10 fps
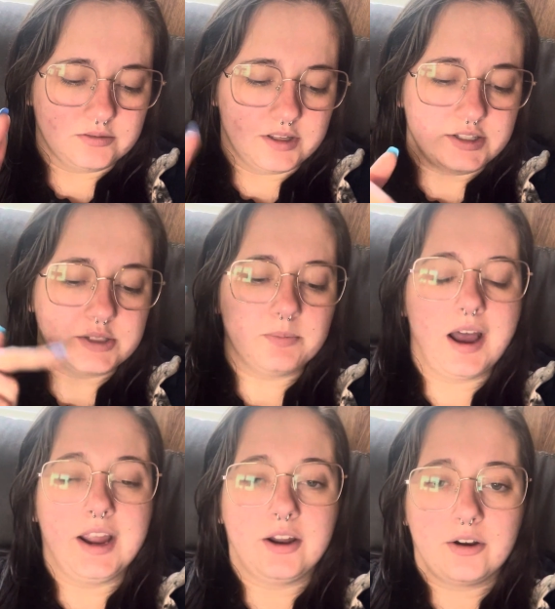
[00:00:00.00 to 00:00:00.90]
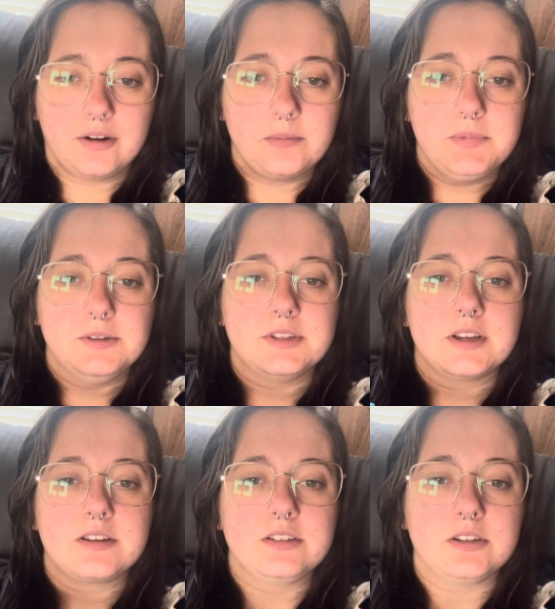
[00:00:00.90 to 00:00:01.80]
inspired
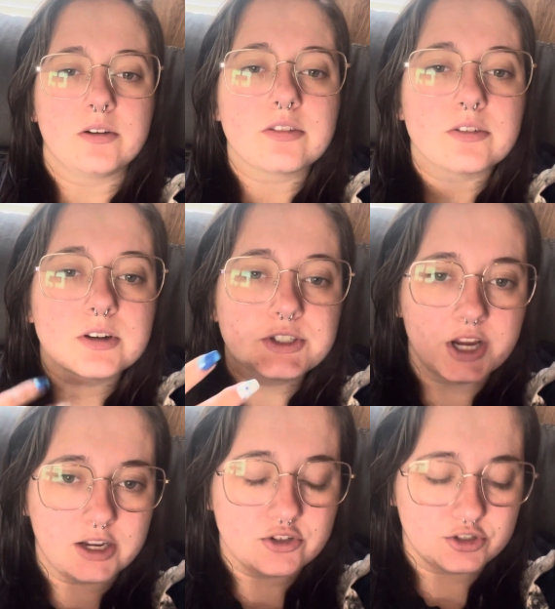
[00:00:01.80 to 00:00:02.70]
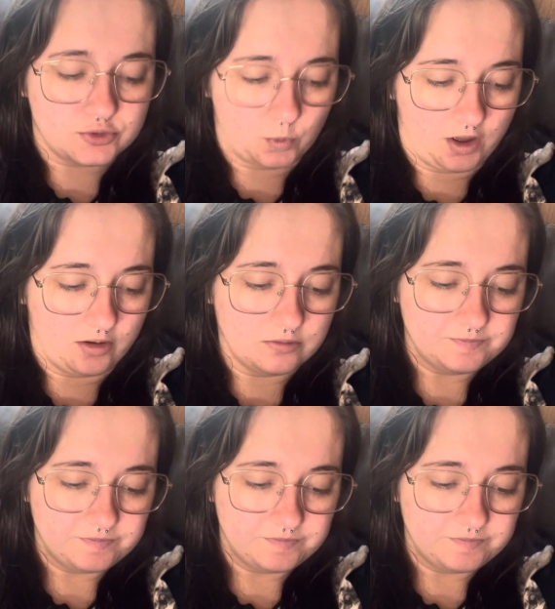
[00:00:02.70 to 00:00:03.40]
music to go through a change as well.